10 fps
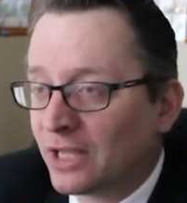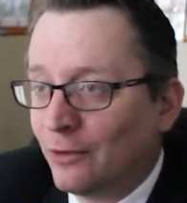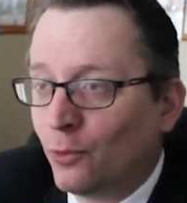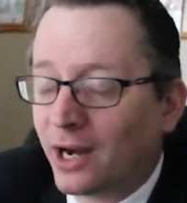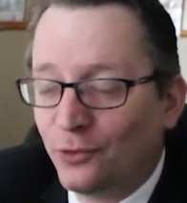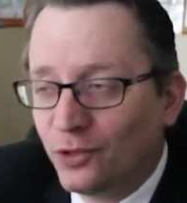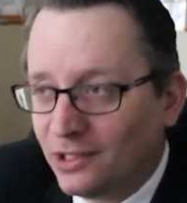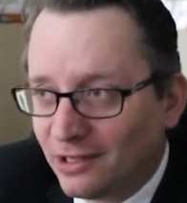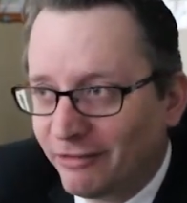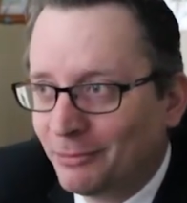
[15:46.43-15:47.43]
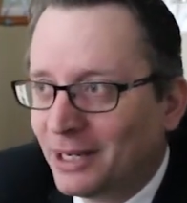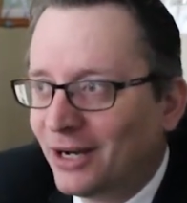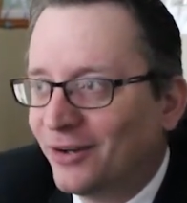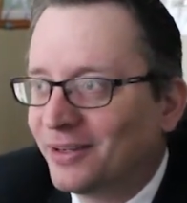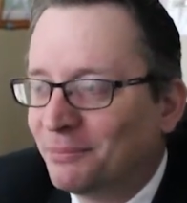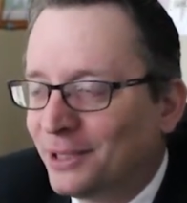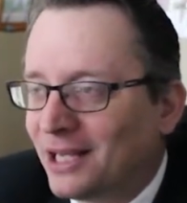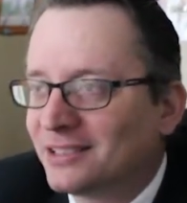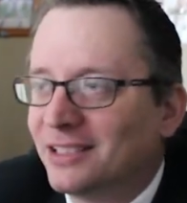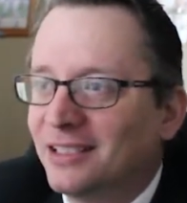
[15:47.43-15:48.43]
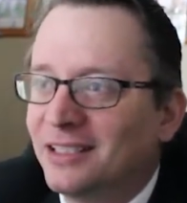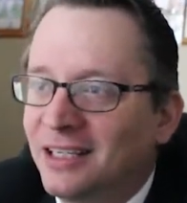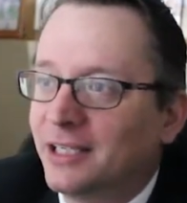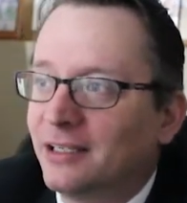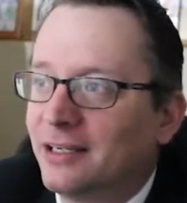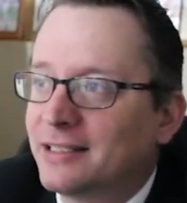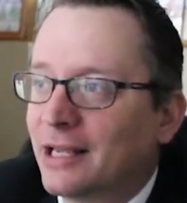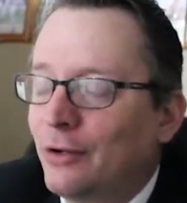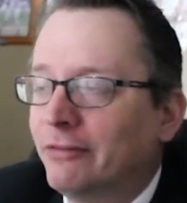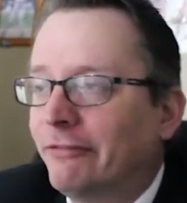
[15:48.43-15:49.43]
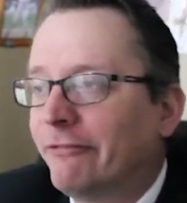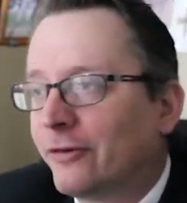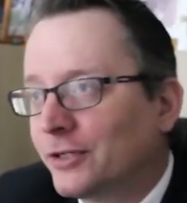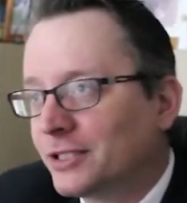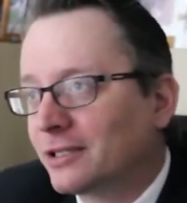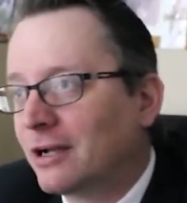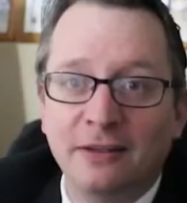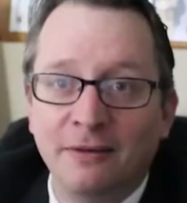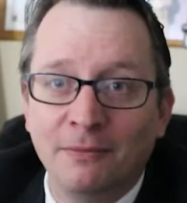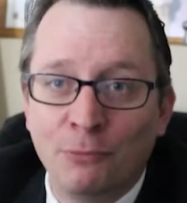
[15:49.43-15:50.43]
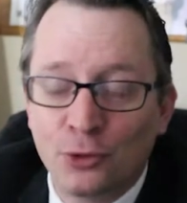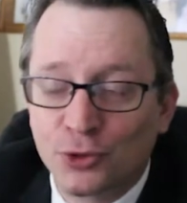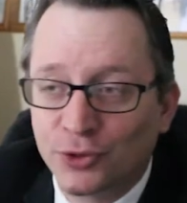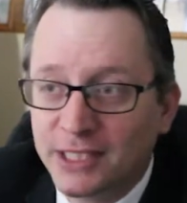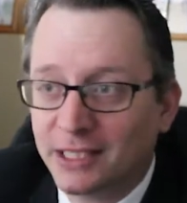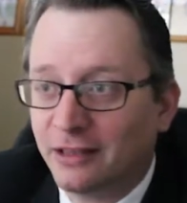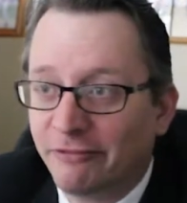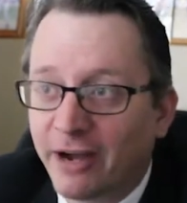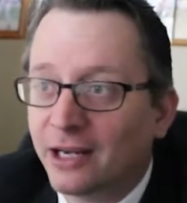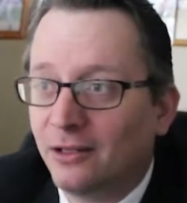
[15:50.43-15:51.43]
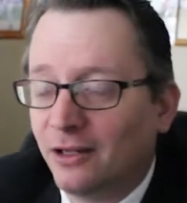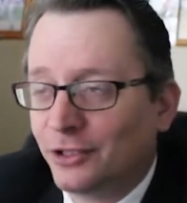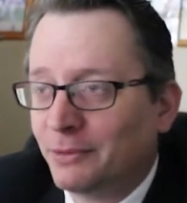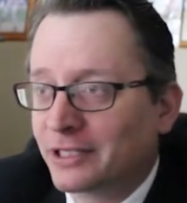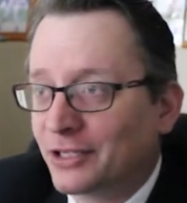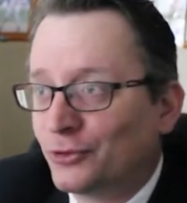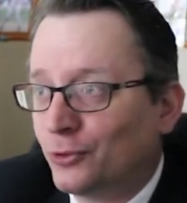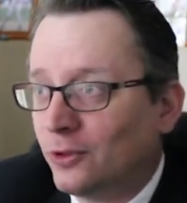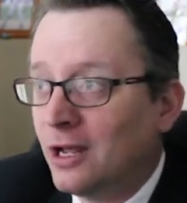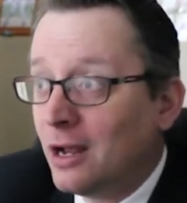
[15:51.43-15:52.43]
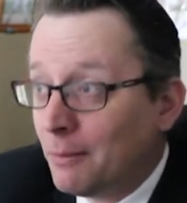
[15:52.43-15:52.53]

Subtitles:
And what I really love about Plaza here is that you have the first and the most recent, the final under Mexican rule,